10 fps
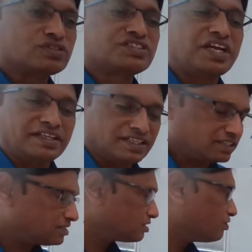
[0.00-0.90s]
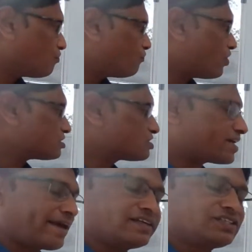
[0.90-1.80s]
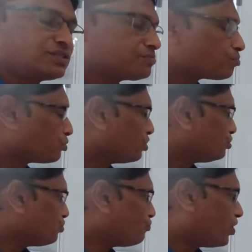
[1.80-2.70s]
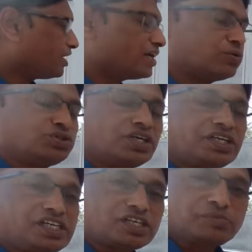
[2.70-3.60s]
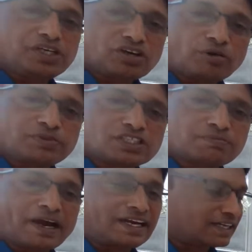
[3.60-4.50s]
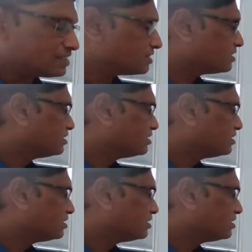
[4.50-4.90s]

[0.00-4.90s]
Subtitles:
stages. First stage, to find out the determinant of this matrix.